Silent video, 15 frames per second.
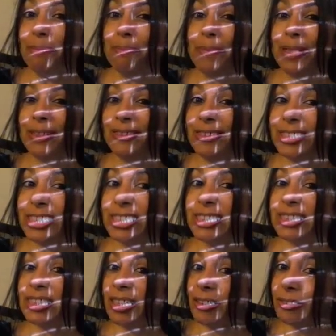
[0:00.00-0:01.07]
I better
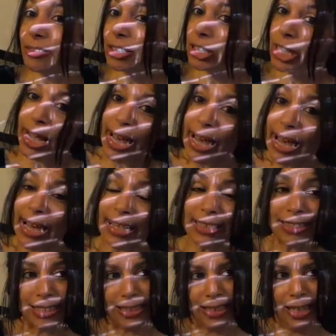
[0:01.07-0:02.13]
just go
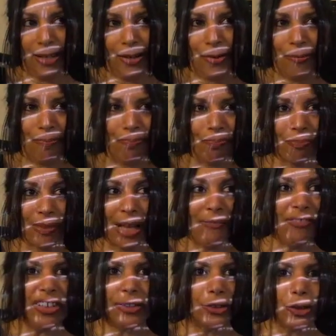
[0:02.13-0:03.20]
check. So I
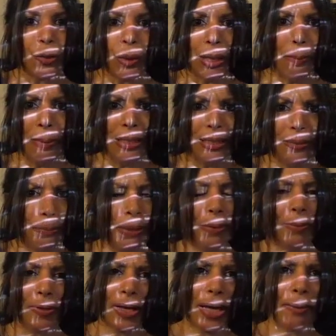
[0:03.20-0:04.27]
figured 20 million
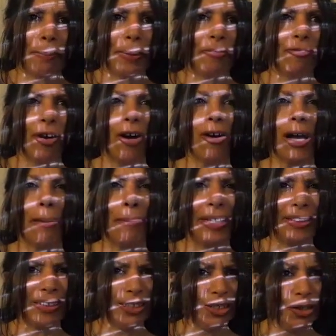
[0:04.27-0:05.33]
people can't be wrong. I
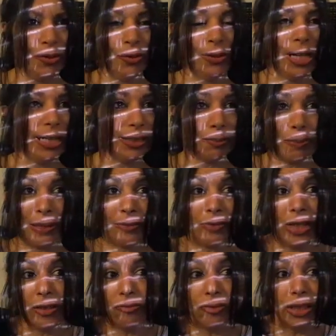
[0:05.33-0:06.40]
mean, the Note has been
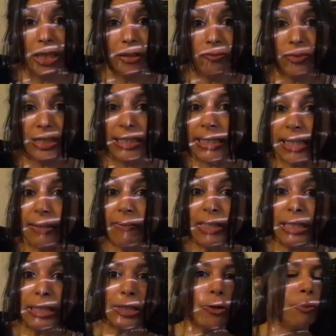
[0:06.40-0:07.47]

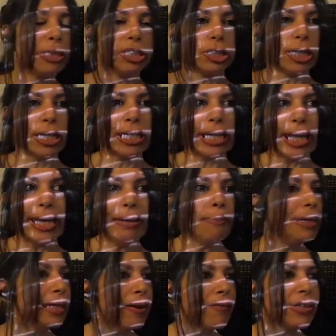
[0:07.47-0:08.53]
receiving so much
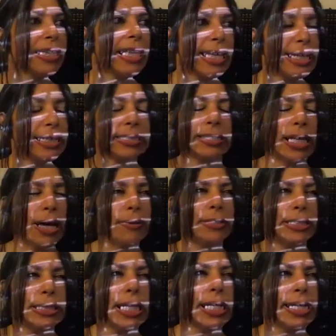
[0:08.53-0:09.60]
acclaim and everything, so I
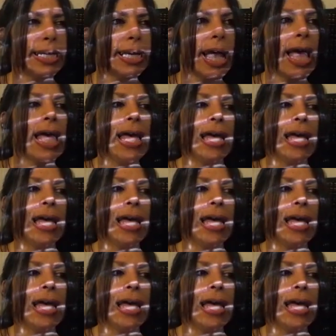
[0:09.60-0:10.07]
was like,